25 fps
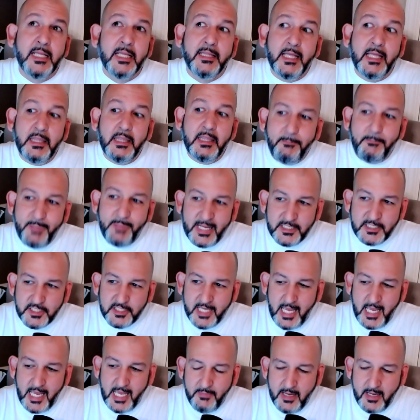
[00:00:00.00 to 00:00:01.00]
Then the bench
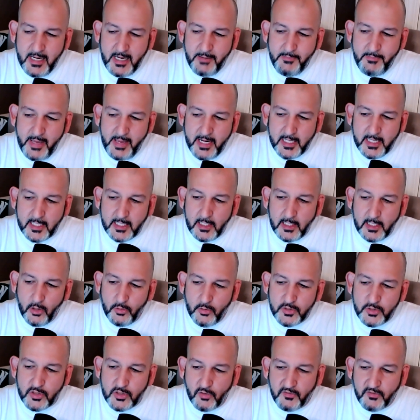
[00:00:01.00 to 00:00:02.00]
came in and made it
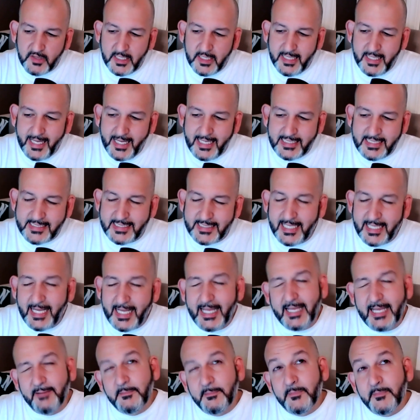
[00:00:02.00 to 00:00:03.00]
close over the last,
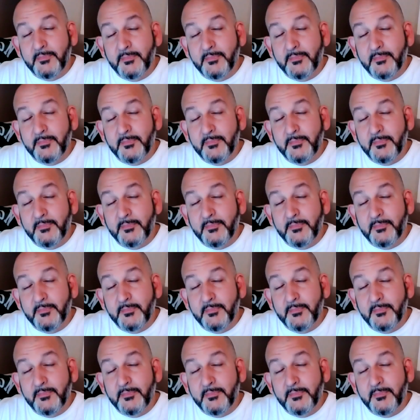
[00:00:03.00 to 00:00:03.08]
like,